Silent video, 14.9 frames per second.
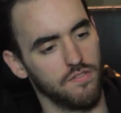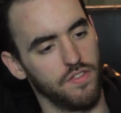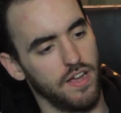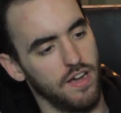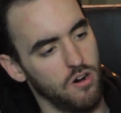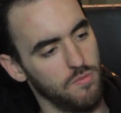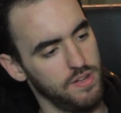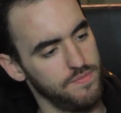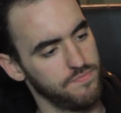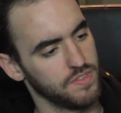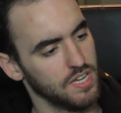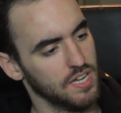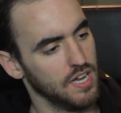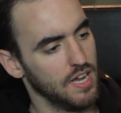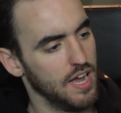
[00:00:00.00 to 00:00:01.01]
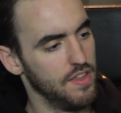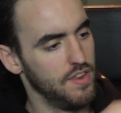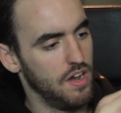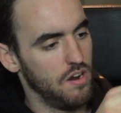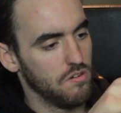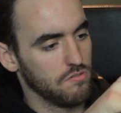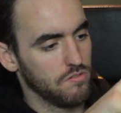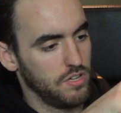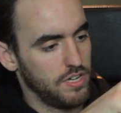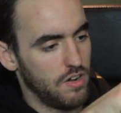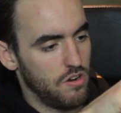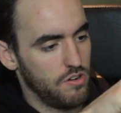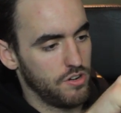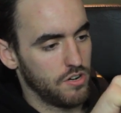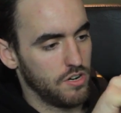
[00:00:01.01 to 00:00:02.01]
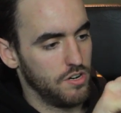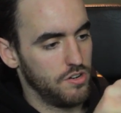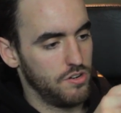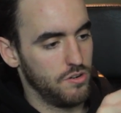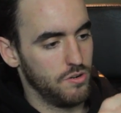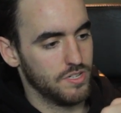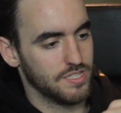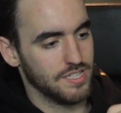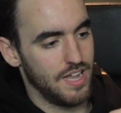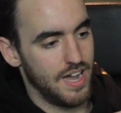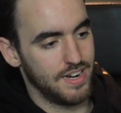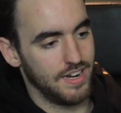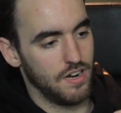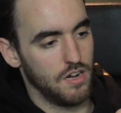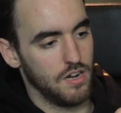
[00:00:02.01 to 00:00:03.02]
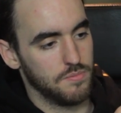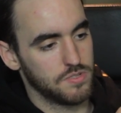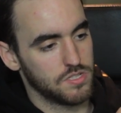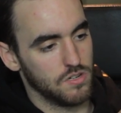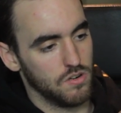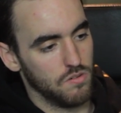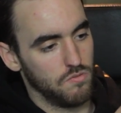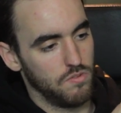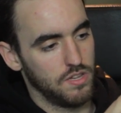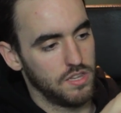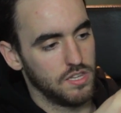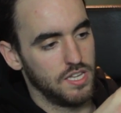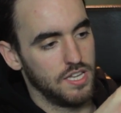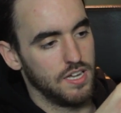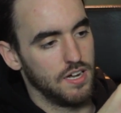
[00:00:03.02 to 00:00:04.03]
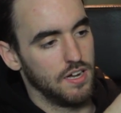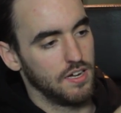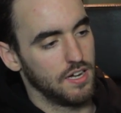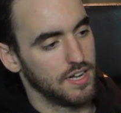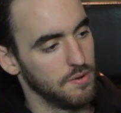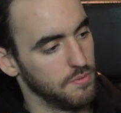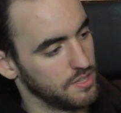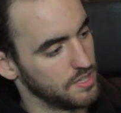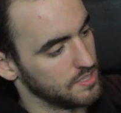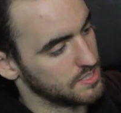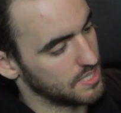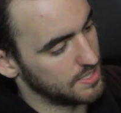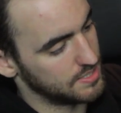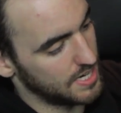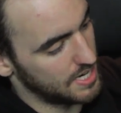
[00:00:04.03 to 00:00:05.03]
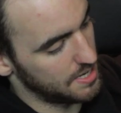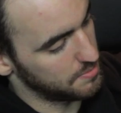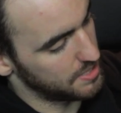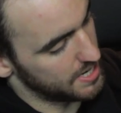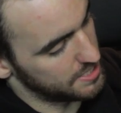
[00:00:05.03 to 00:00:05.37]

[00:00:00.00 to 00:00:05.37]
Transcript: of the helmet. And now really all you're gonna do is line it up. So with the, again, with the titanium